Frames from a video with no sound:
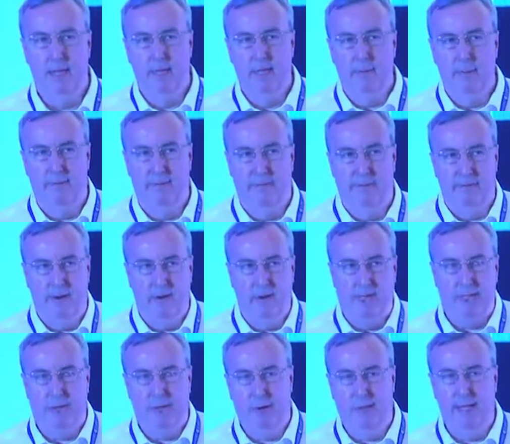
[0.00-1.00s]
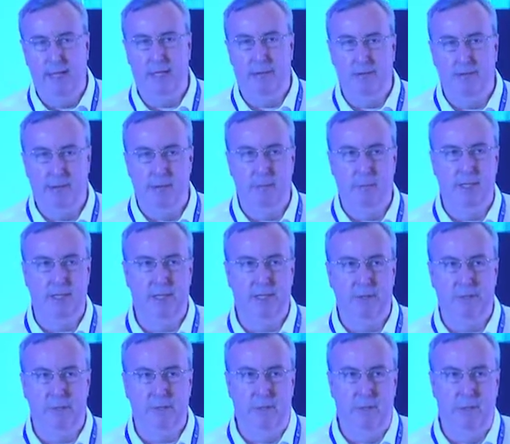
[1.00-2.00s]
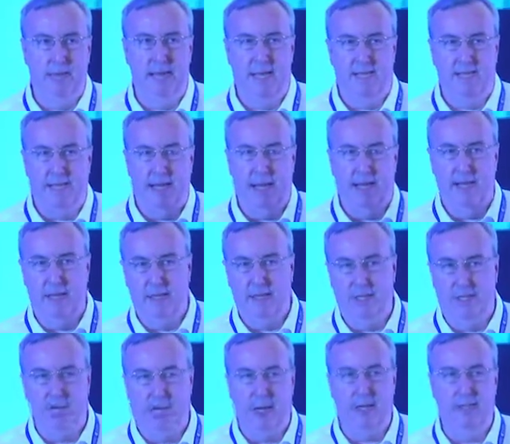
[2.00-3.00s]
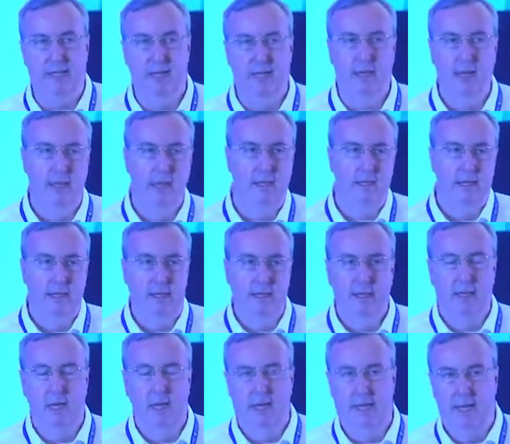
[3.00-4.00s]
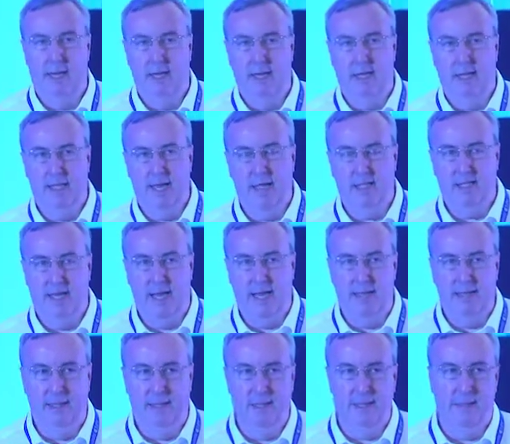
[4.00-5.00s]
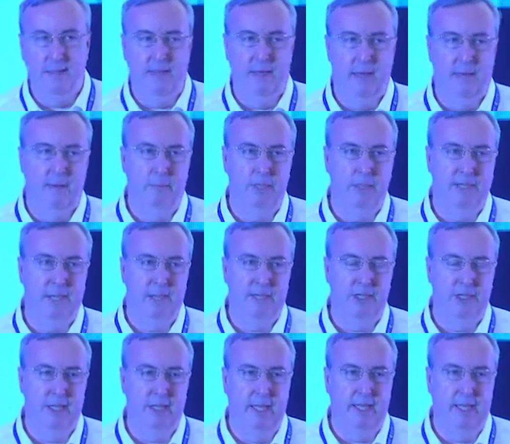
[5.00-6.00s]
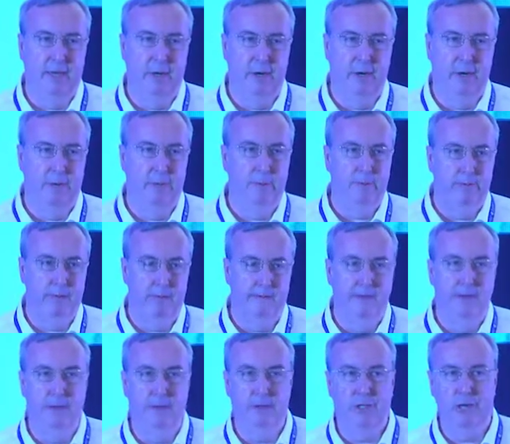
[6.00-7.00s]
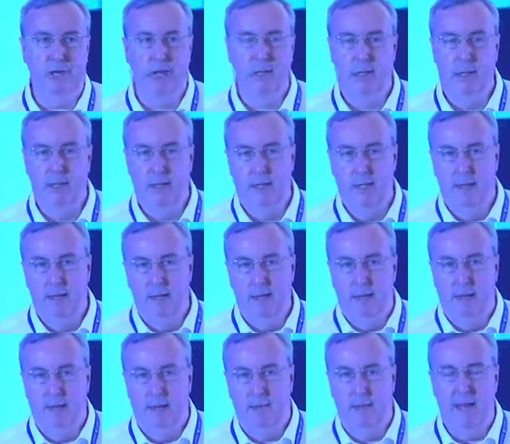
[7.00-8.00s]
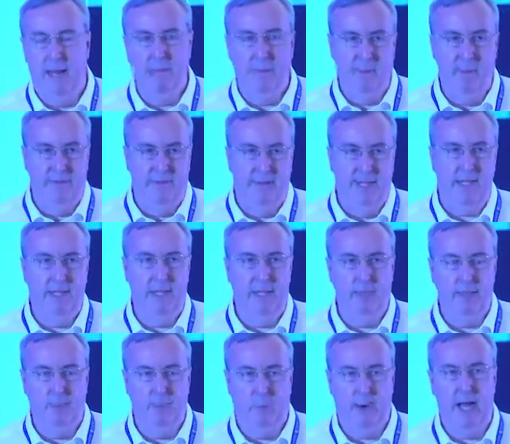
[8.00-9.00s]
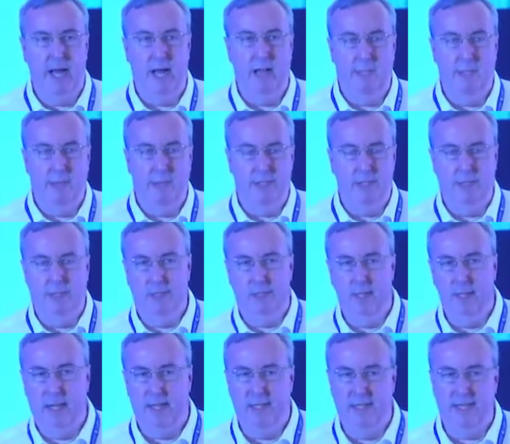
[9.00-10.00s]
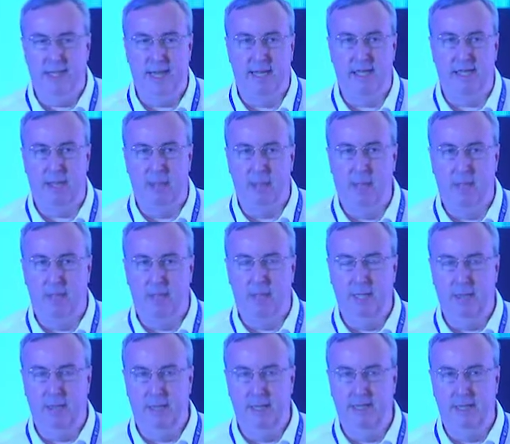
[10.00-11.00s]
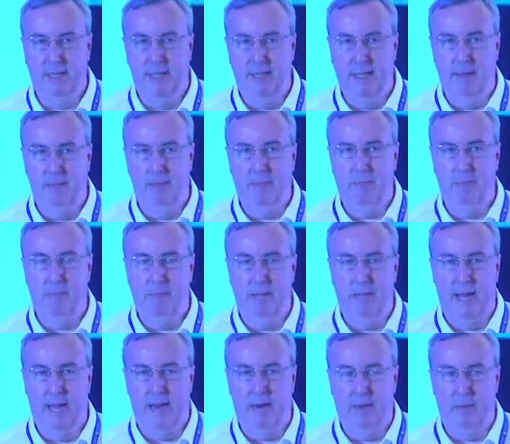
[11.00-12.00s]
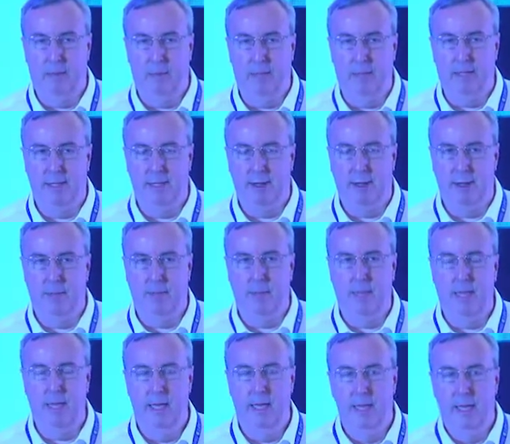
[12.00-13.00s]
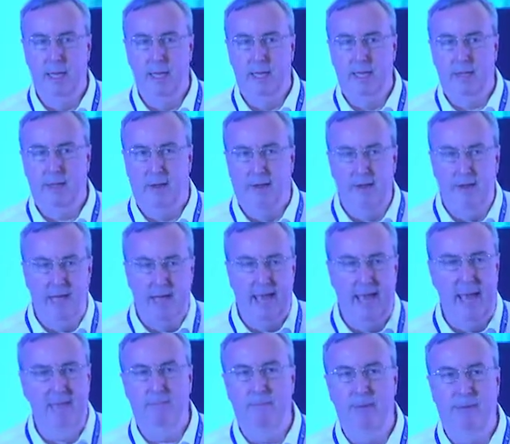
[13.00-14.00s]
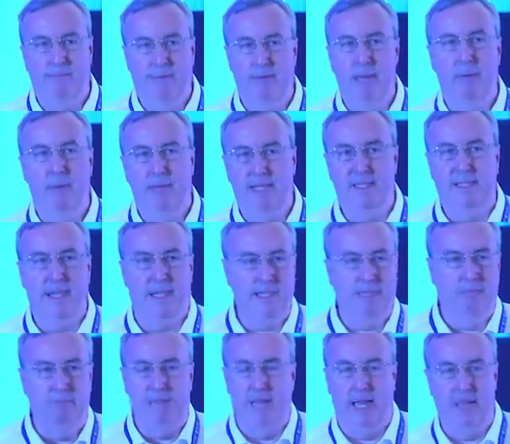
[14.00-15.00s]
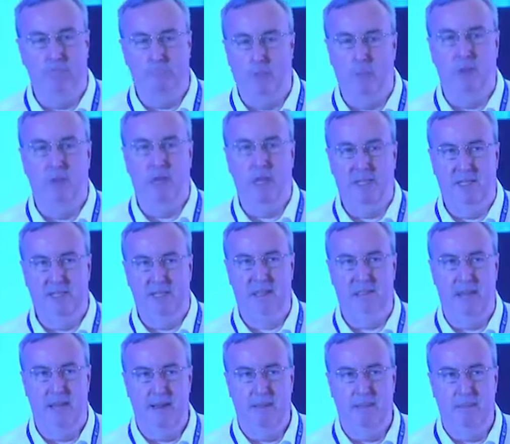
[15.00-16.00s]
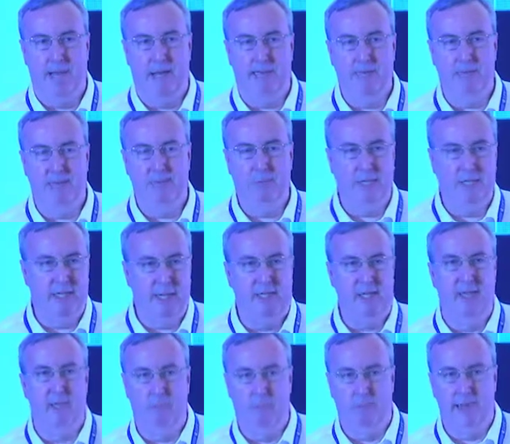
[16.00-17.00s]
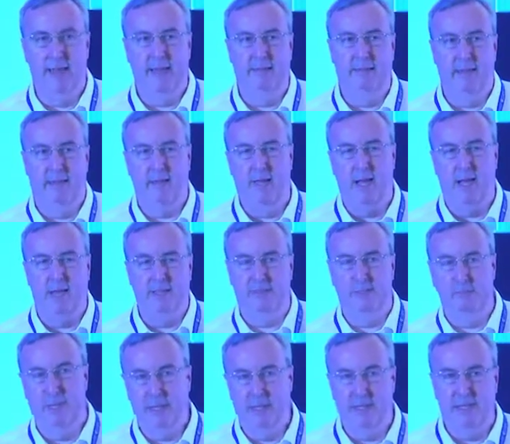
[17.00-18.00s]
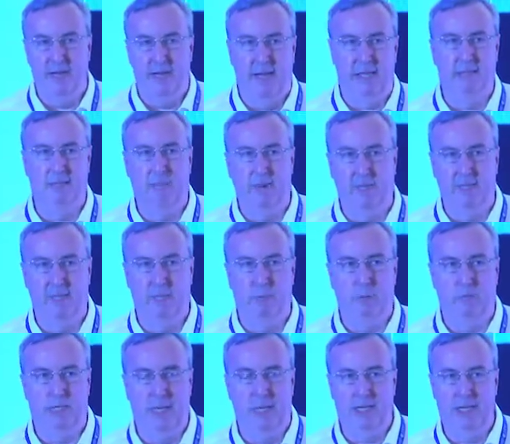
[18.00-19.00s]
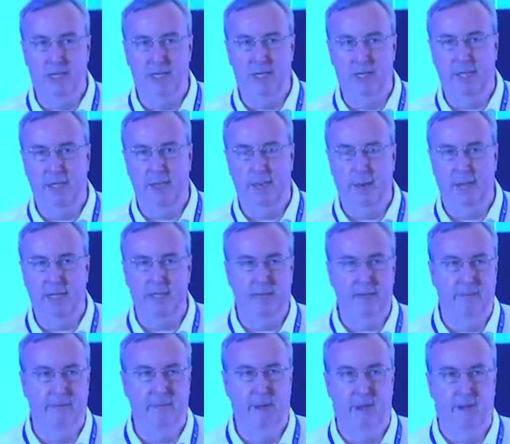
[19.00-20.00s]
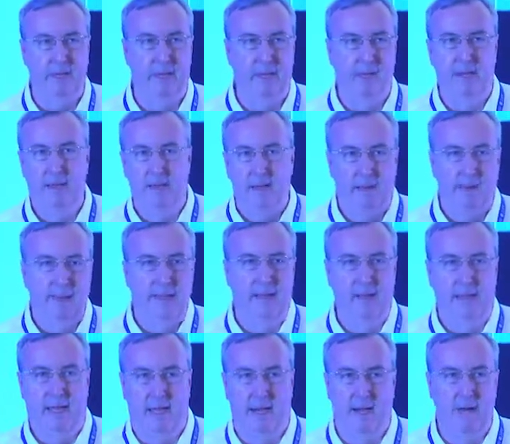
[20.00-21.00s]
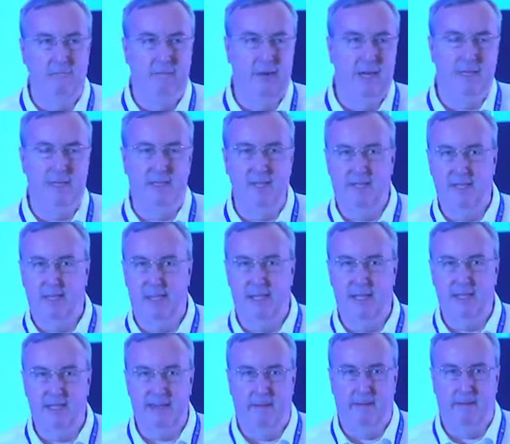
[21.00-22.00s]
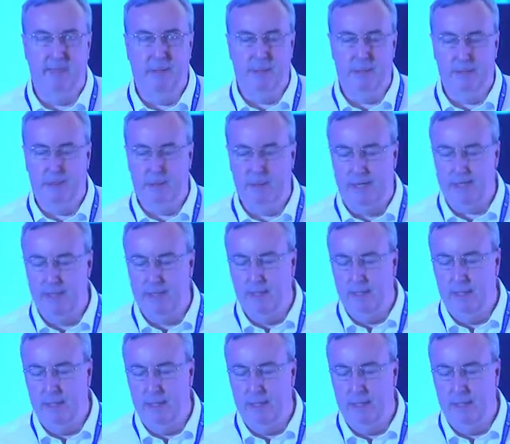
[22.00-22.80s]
with the various trade agreements between ASEAN and China, and ASEAN and potentially Europe in the future, and maybe with India as well, which is, as I say, is going to become an increasingly important player in the world economy. So I think even if the US doesn't play ball on a sustained basis, which I don't believe, I think ultimately policy will change in the US, if not in the current president, then in some future president.